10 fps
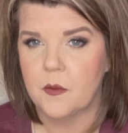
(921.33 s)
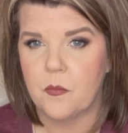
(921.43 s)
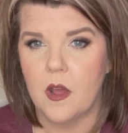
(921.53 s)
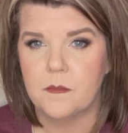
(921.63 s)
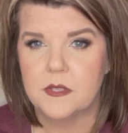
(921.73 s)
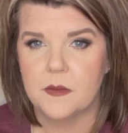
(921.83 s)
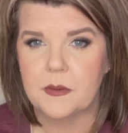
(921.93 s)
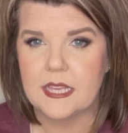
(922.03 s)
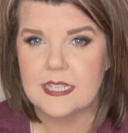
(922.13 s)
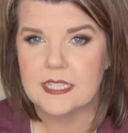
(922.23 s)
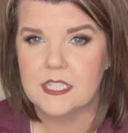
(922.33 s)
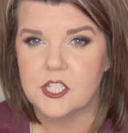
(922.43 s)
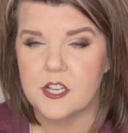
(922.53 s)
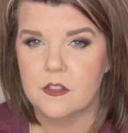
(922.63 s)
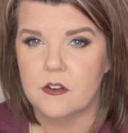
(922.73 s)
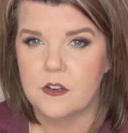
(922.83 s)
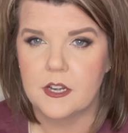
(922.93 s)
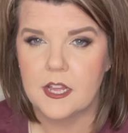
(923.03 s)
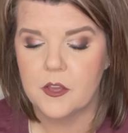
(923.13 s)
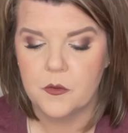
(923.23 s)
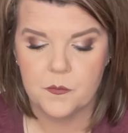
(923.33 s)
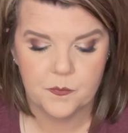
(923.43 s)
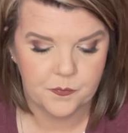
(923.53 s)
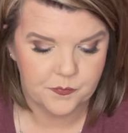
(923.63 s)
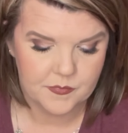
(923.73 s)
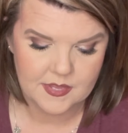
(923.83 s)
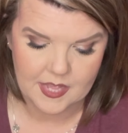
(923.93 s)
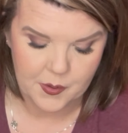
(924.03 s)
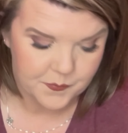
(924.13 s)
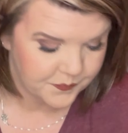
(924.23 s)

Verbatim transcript: of propped up against each other, you know. So